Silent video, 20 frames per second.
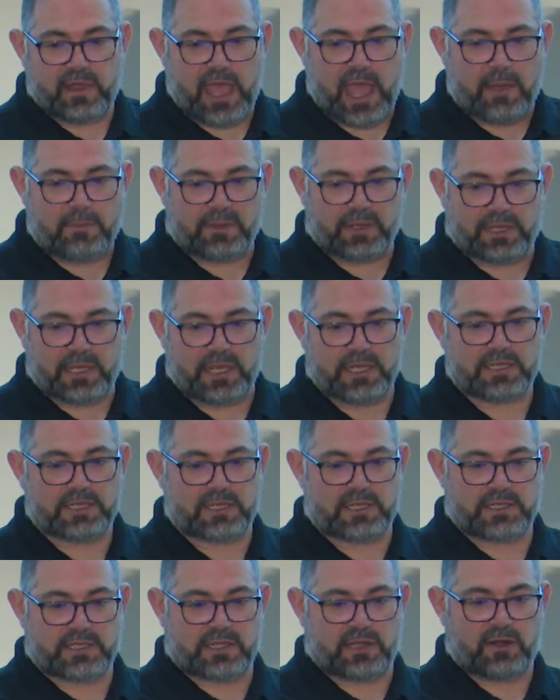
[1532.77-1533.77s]

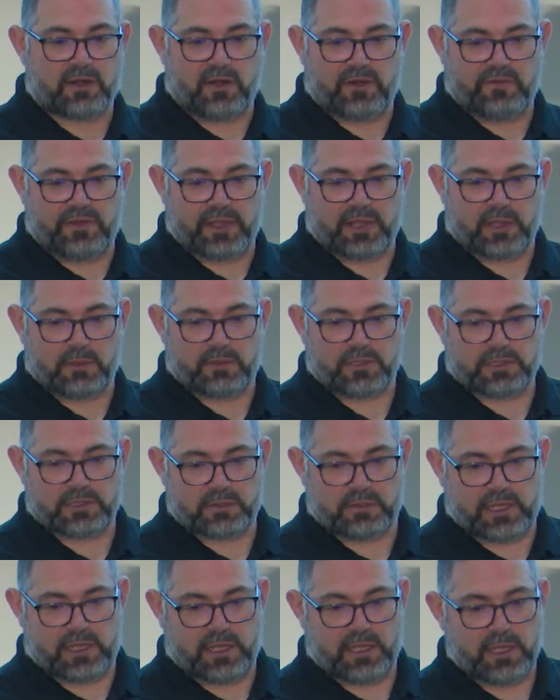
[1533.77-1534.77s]
applications that are available
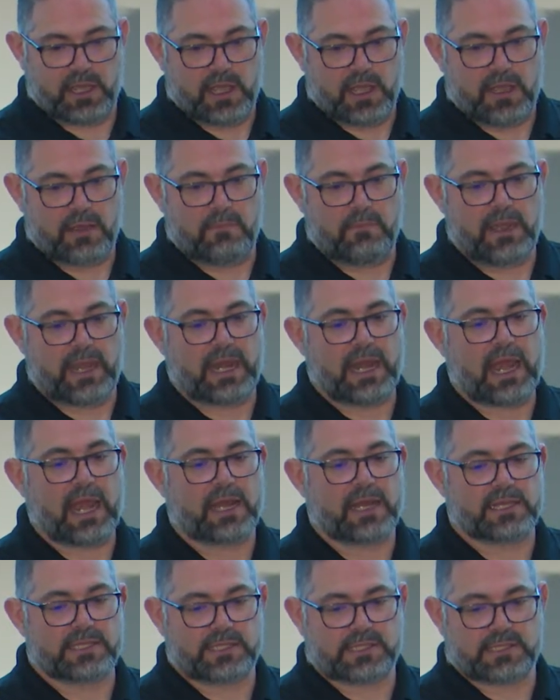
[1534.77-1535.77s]
to me. It may
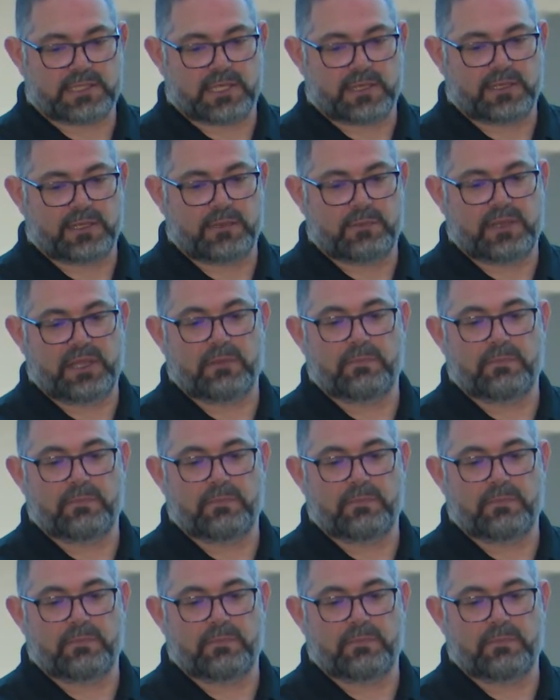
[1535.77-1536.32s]
not necessarily